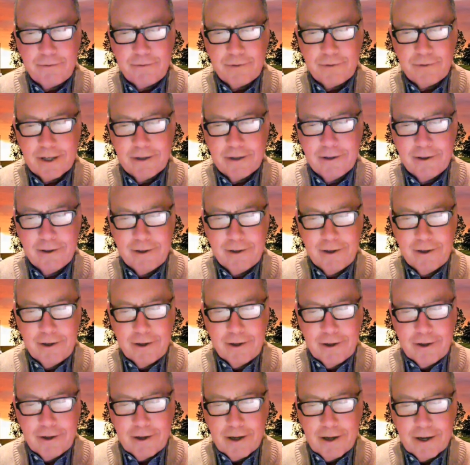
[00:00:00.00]

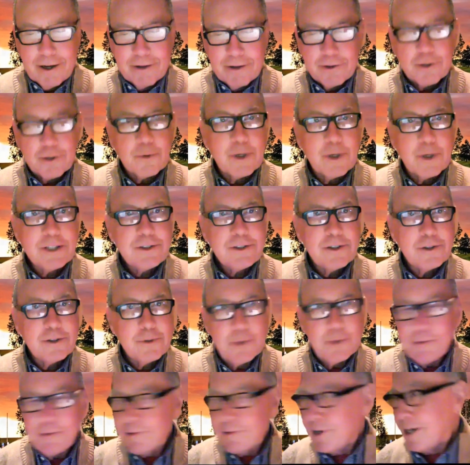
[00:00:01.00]
the questions
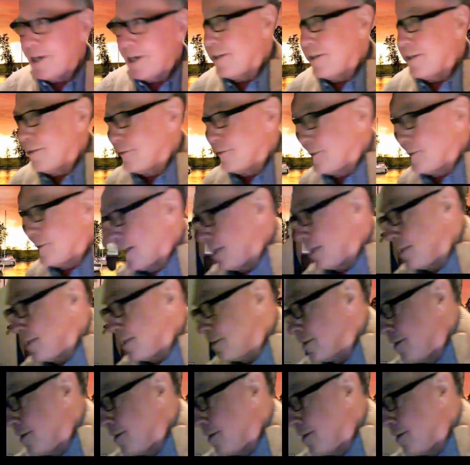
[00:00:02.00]
we've got here tonight.